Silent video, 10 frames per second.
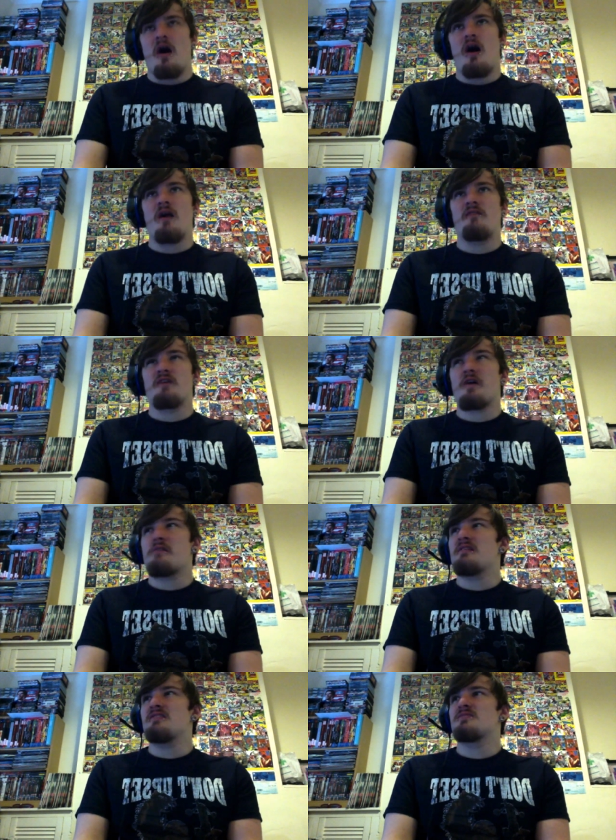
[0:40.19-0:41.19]
I've
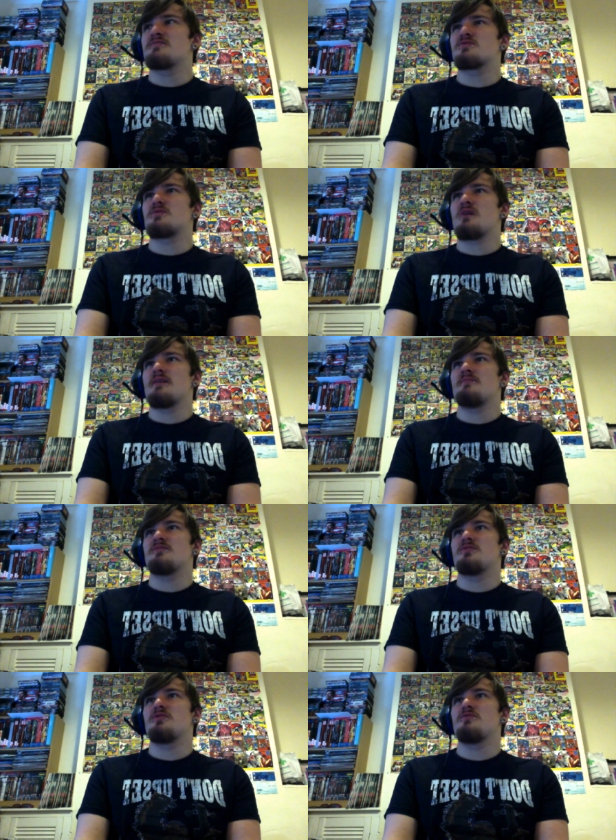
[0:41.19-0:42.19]
currently subscribed
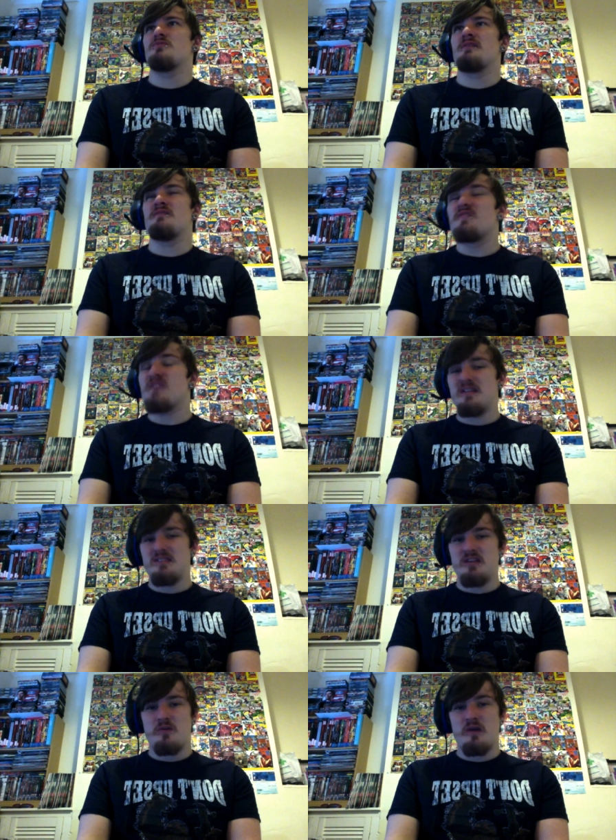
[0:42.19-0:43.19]
to
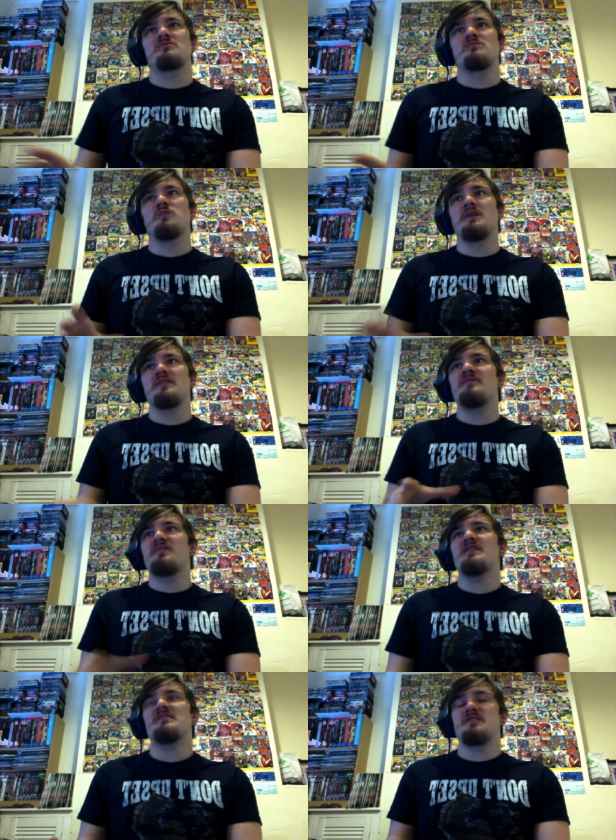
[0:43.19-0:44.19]
Infinity Crate. With
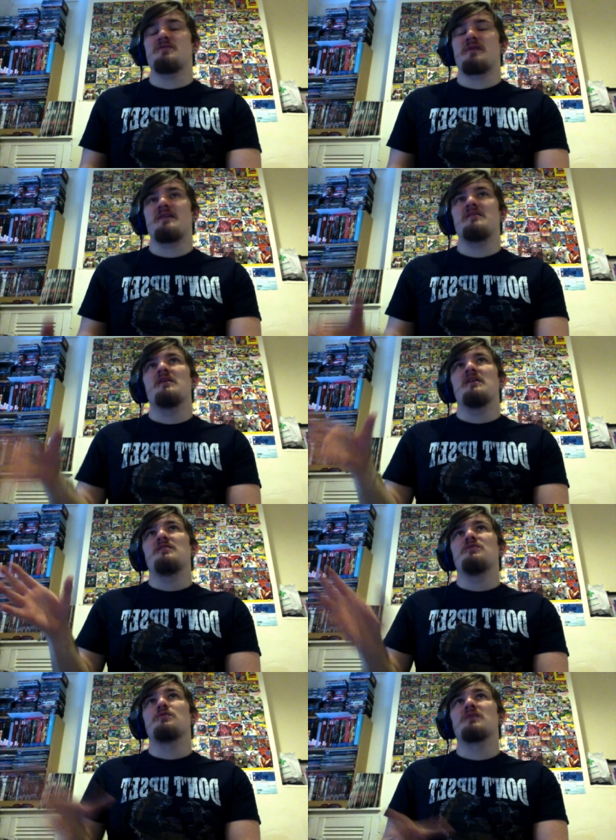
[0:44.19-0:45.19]
Infinity Crate,
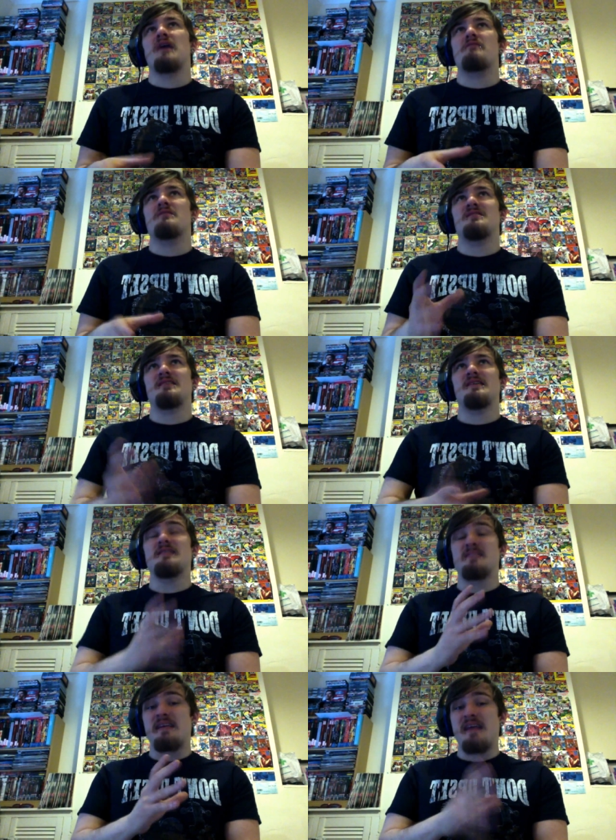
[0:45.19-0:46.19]
you're guaranteed
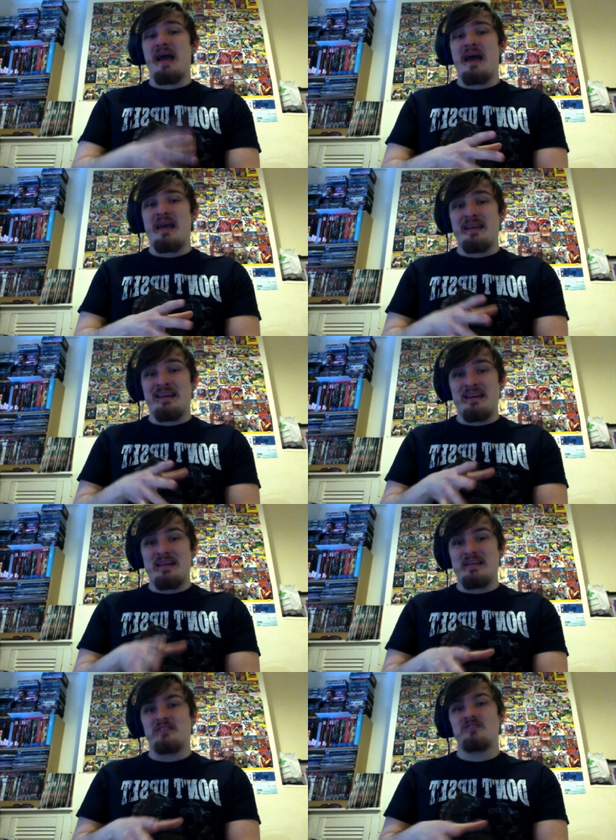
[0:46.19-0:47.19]
to get at
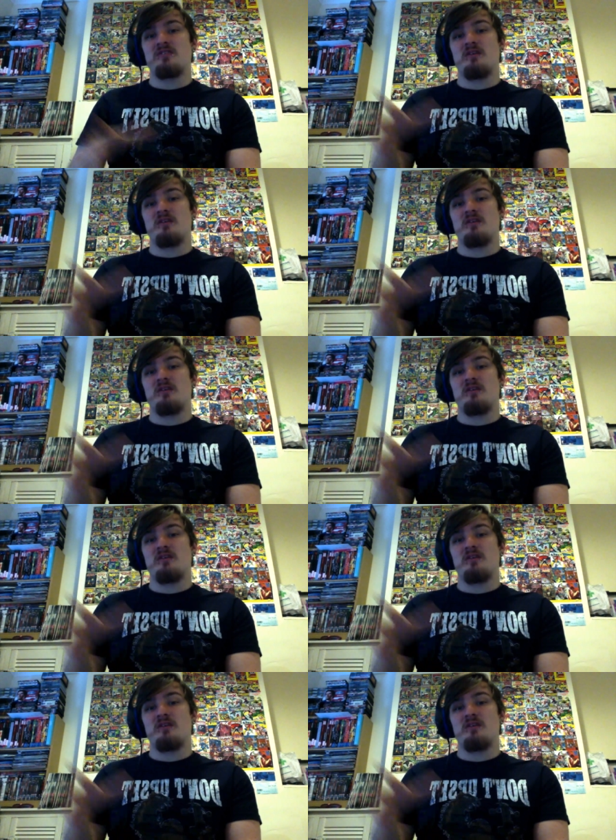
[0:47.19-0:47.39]
least